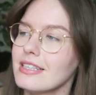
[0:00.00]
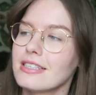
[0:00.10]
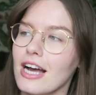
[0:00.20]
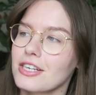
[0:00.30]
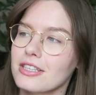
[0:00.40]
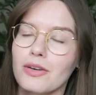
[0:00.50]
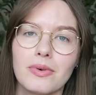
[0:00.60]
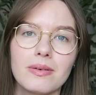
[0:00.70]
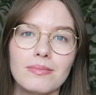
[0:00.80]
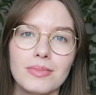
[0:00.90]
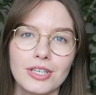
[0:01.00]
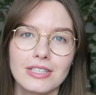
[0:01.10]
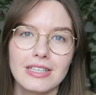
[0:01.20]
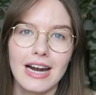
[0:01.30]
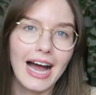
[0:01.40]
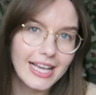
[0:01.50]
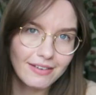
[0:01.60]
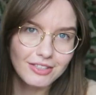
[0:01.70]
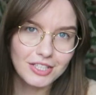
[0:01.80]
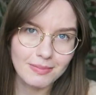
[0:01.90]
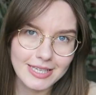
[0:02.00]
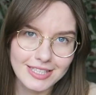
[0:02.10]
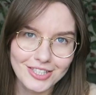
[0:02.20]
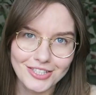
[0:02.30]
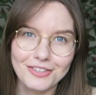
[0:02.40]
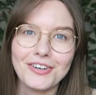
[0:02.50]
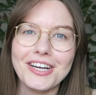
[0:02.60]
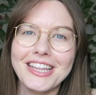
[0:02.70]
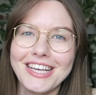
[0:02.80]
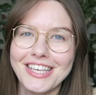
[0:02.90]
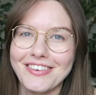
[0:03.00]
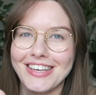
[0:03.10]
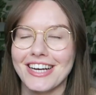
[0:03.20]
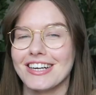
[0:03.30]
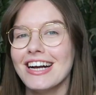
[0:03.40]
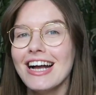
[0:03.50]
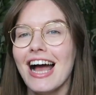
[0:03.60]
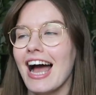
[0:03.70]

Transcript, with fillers: These actually were books that I gifted to my sister for the New Year,